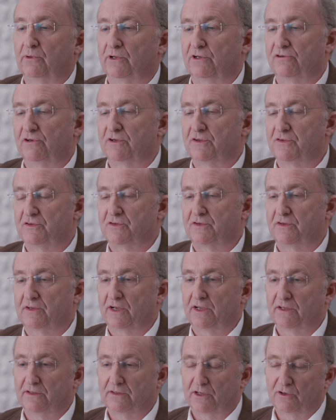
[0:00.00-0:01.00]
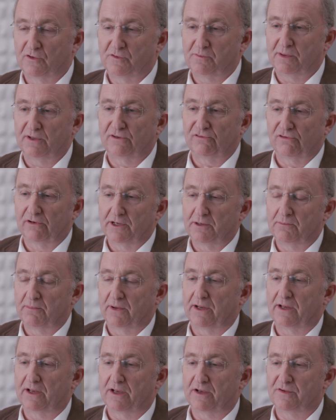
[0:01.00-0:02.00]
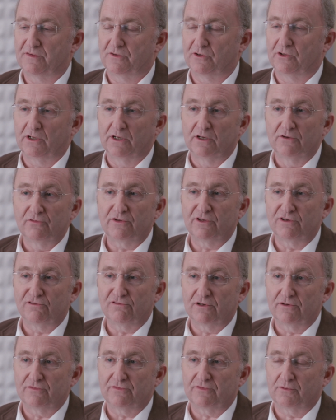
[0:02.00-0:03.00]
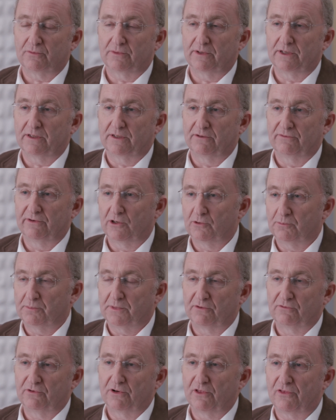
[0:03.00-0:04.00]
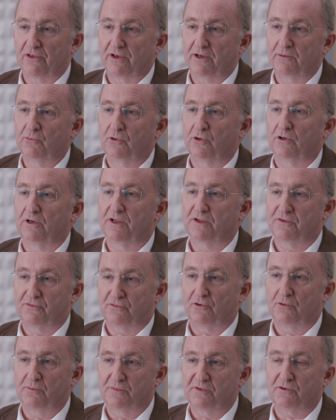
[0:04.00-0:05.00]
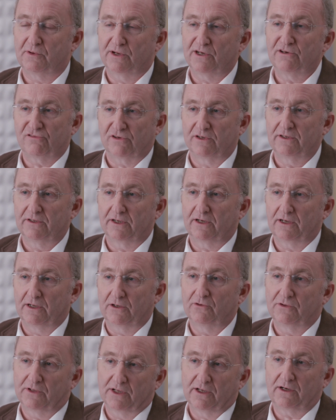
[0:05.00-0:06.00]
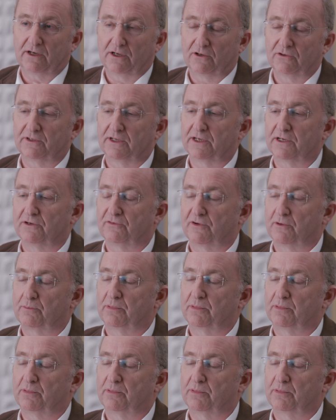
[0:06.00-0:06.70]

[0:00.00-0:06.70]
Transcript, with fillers: which is and now especially in my case not a lift and shift. We developed everything more or less from scratch in the cloud, cloud native